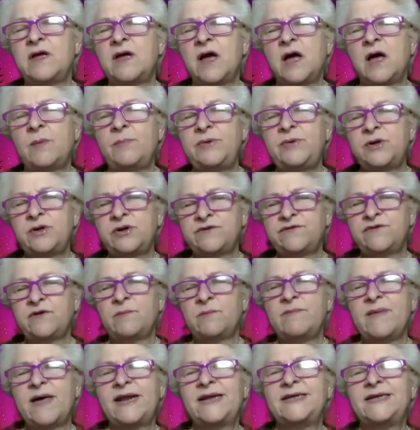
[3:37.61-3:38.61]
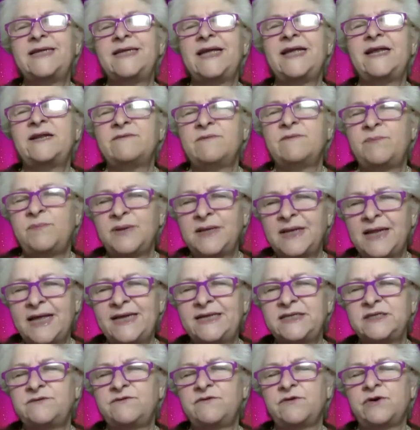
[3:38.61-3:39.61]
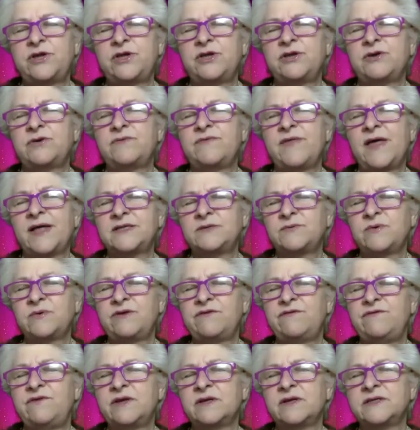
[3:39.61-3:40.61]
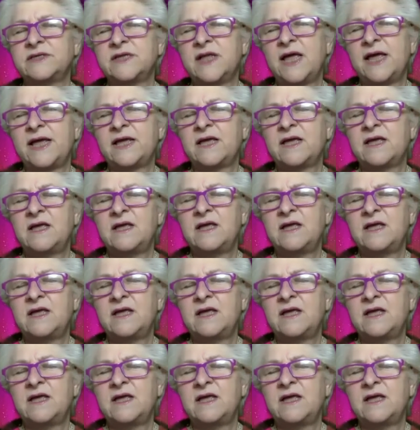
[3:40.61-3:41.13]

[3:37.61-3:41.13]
a beautiful meditative place for you. That's what it feels like.